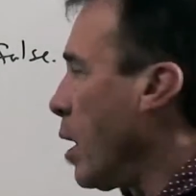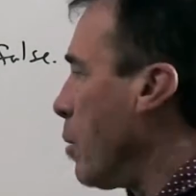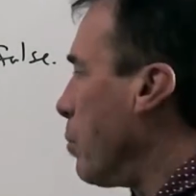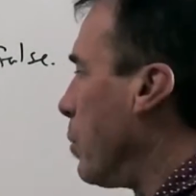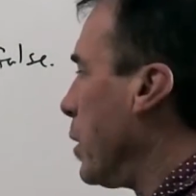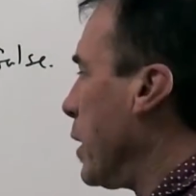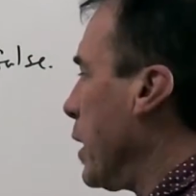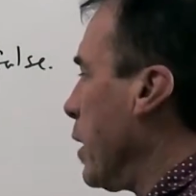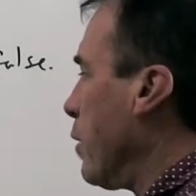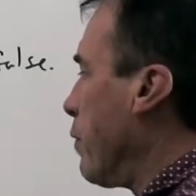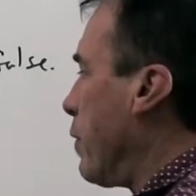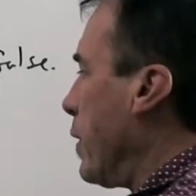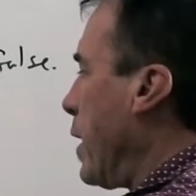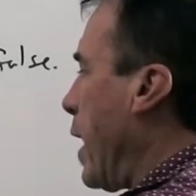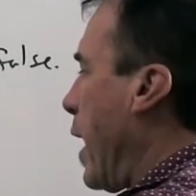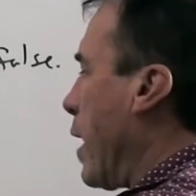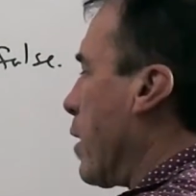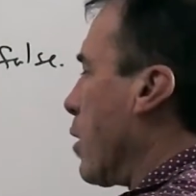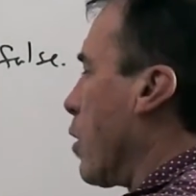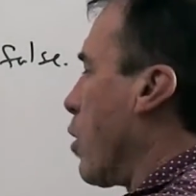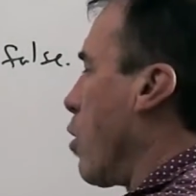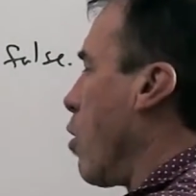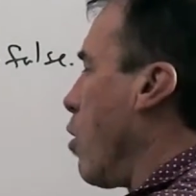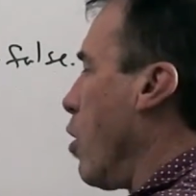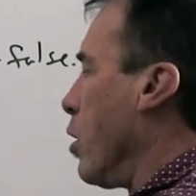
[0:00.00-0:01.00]
but if it had
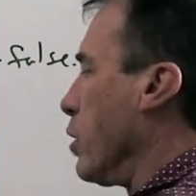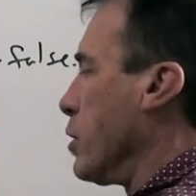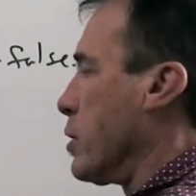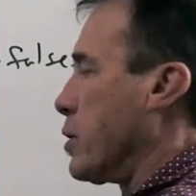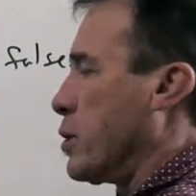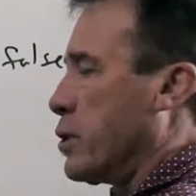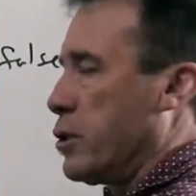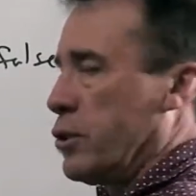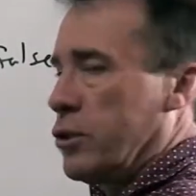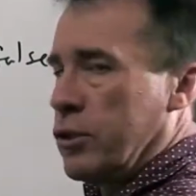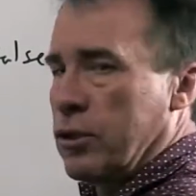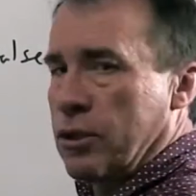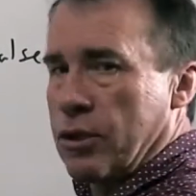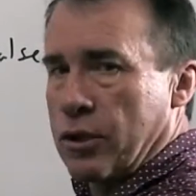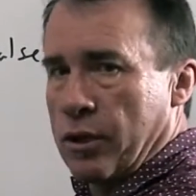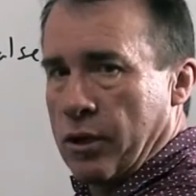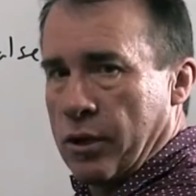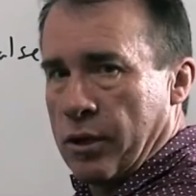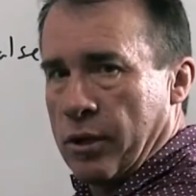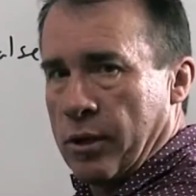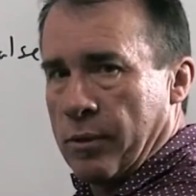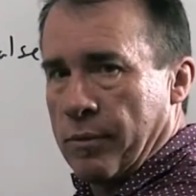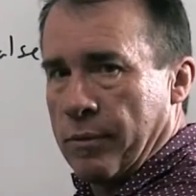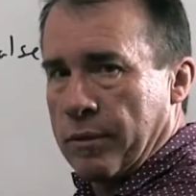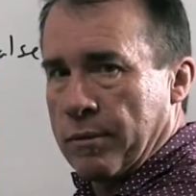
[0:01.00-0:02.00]
a constant
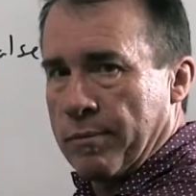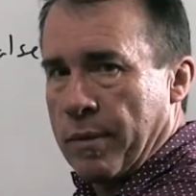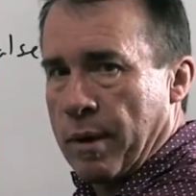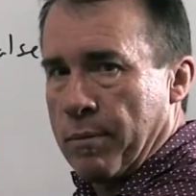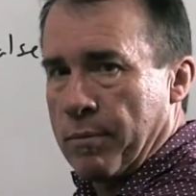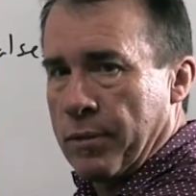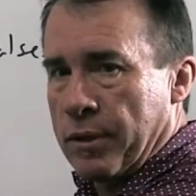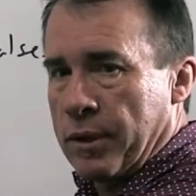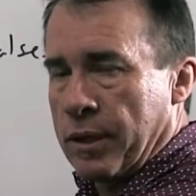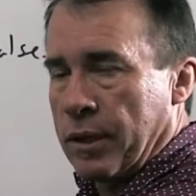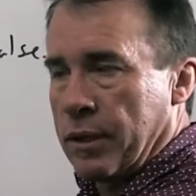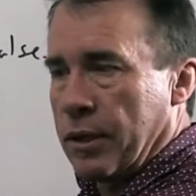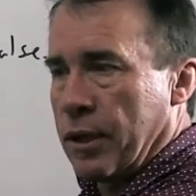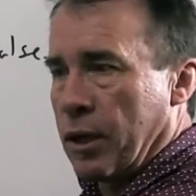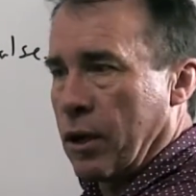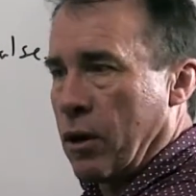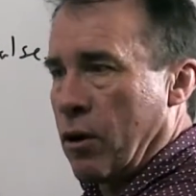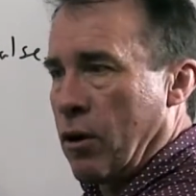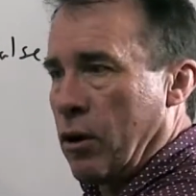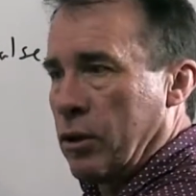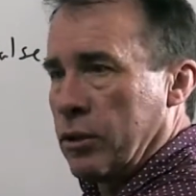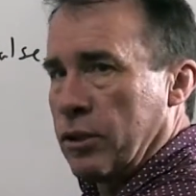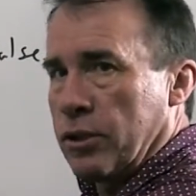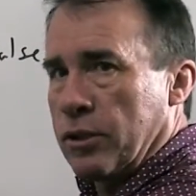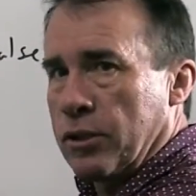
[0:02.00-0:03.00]
term, remember that the
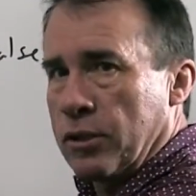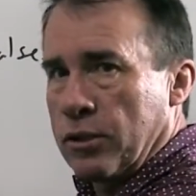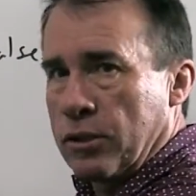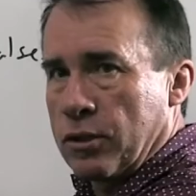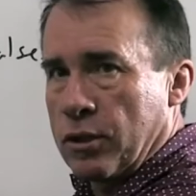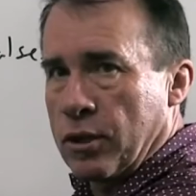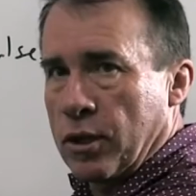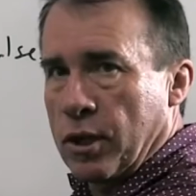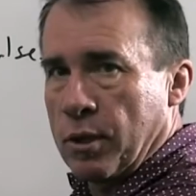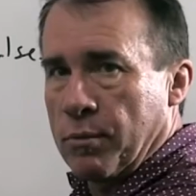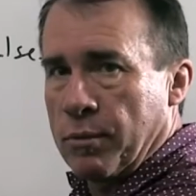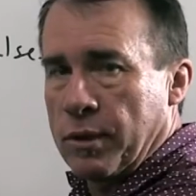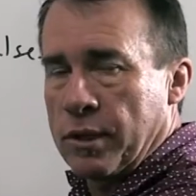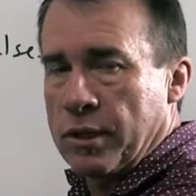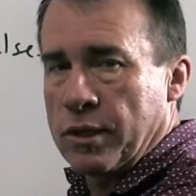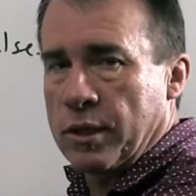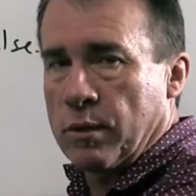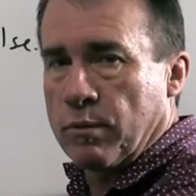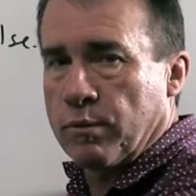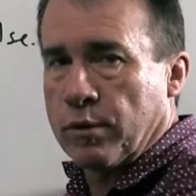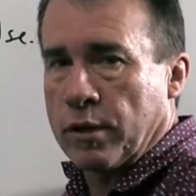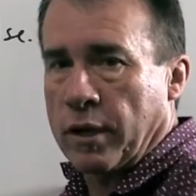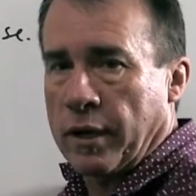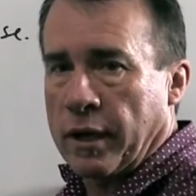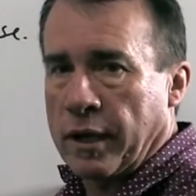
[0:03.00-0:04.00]
constant term is the
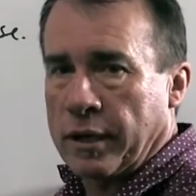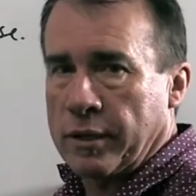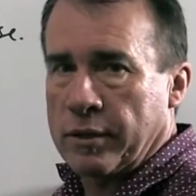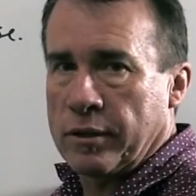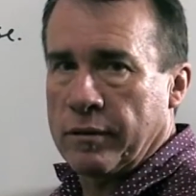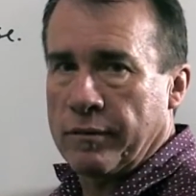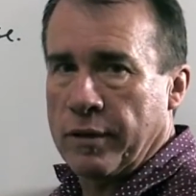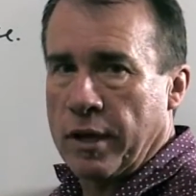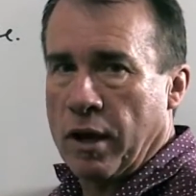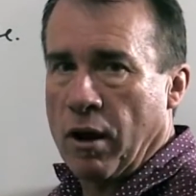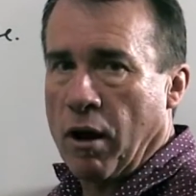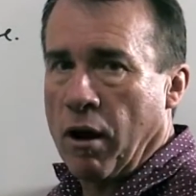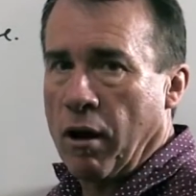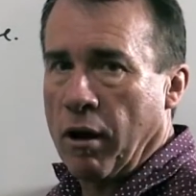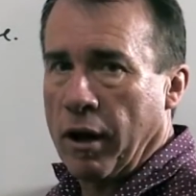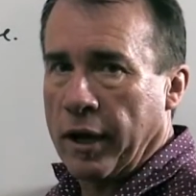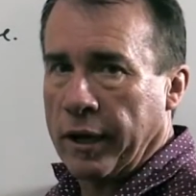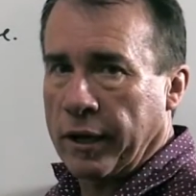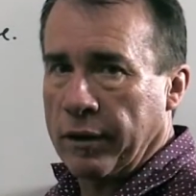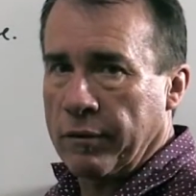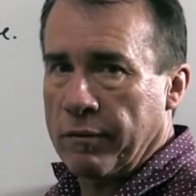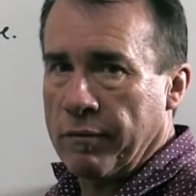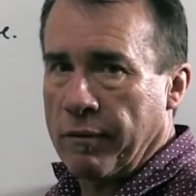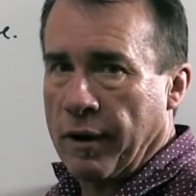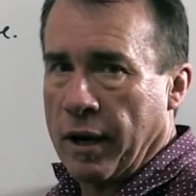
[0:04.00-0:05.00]
product of the
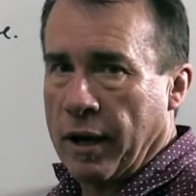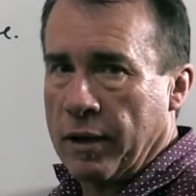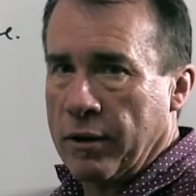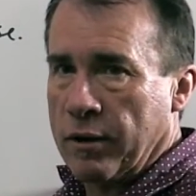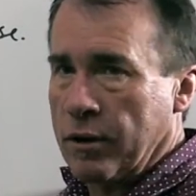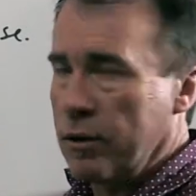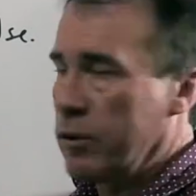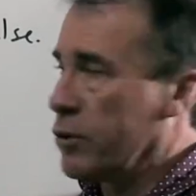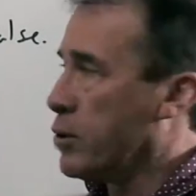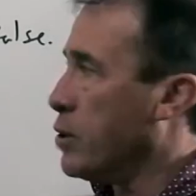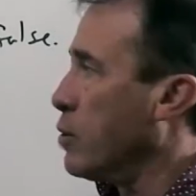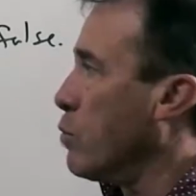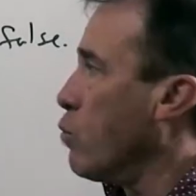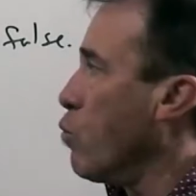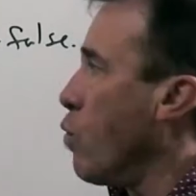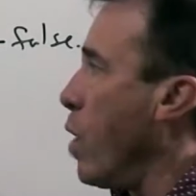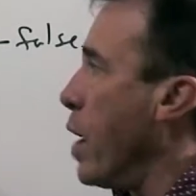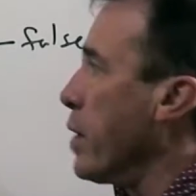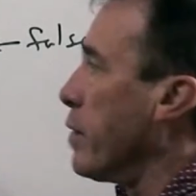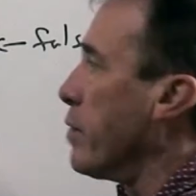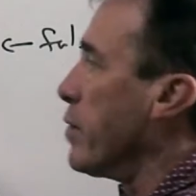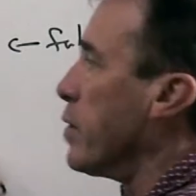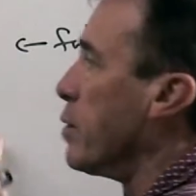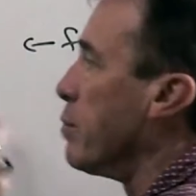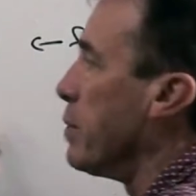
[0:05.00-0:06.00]
eigenvalues, and
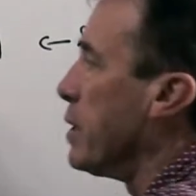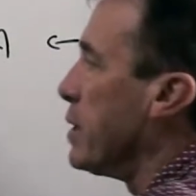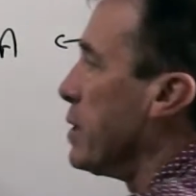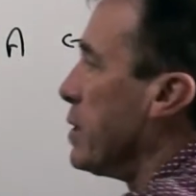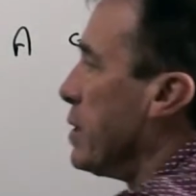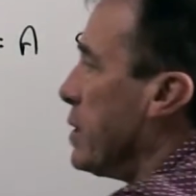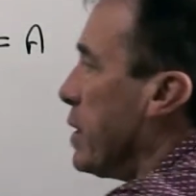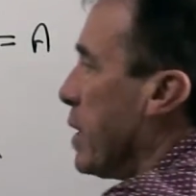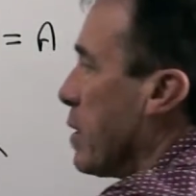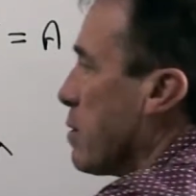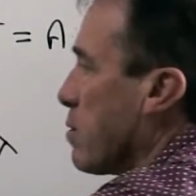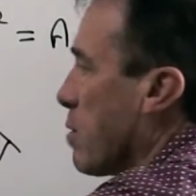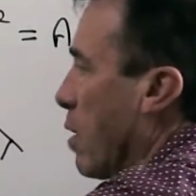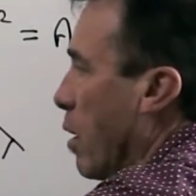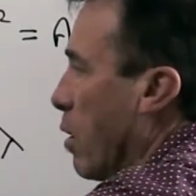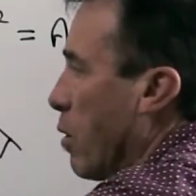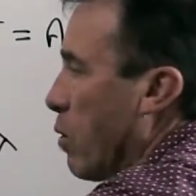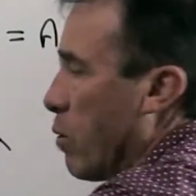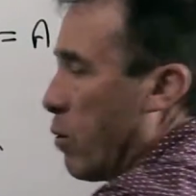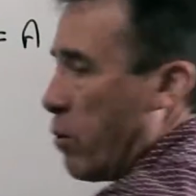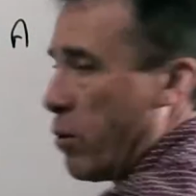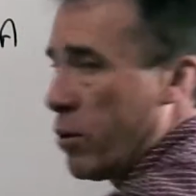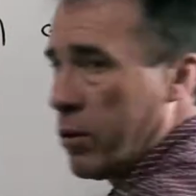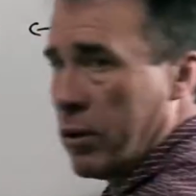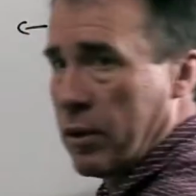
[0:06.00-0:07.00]
one of them is 0
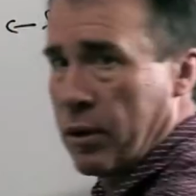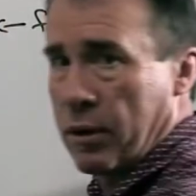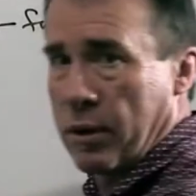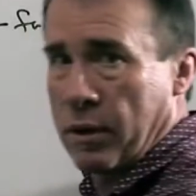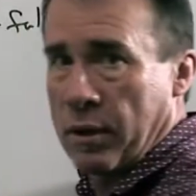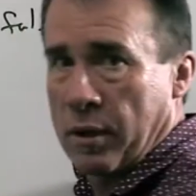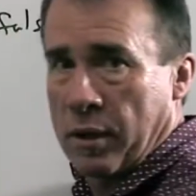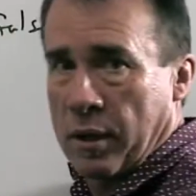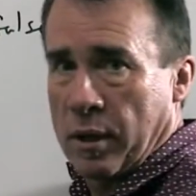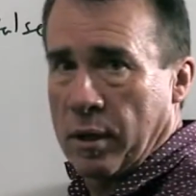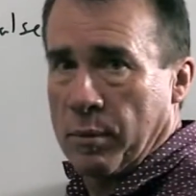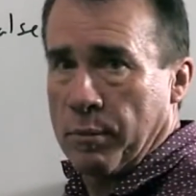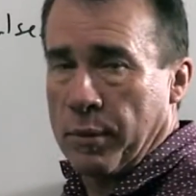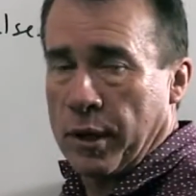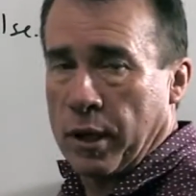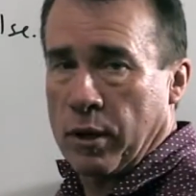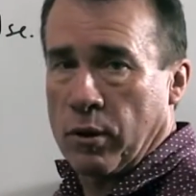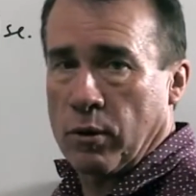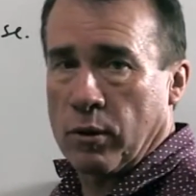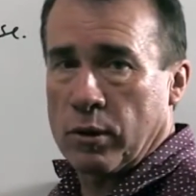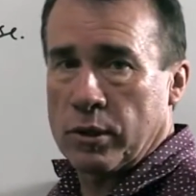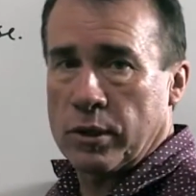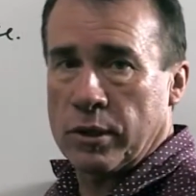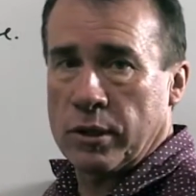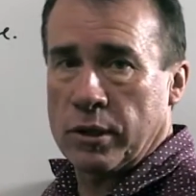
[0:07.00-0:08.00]

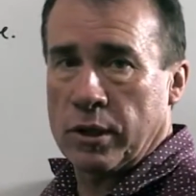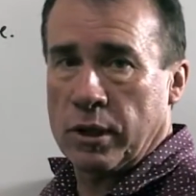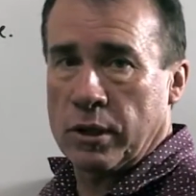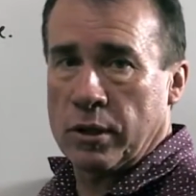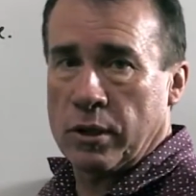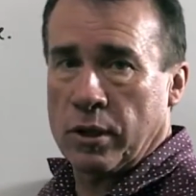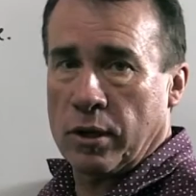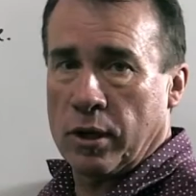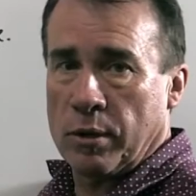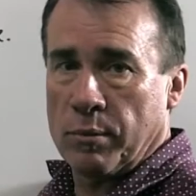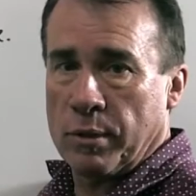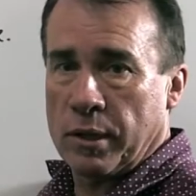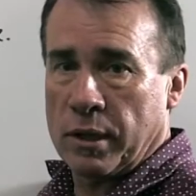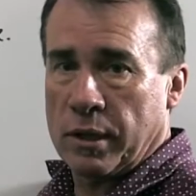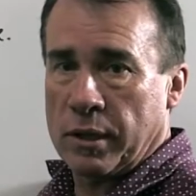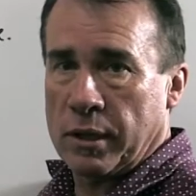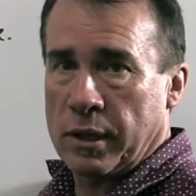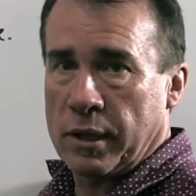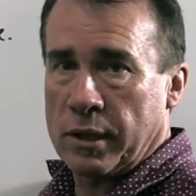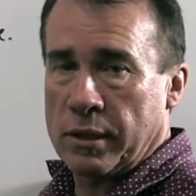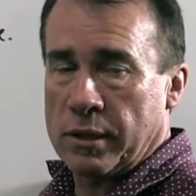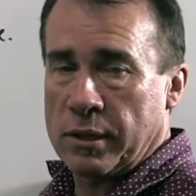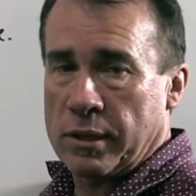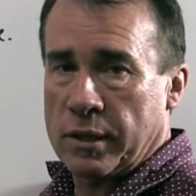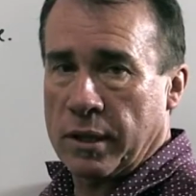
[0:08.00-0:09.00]
because the determinant
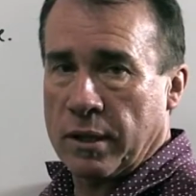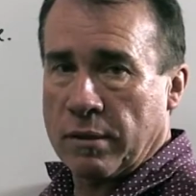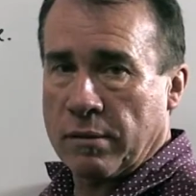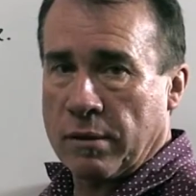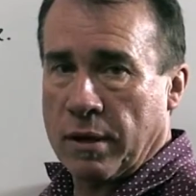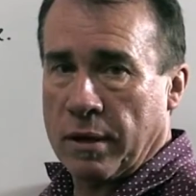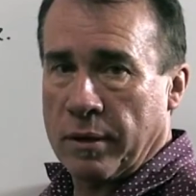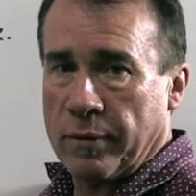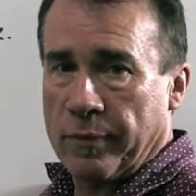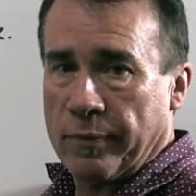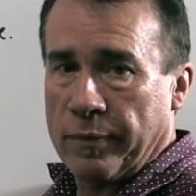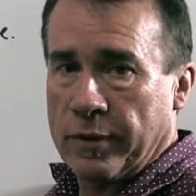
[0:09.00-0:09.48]
is 0.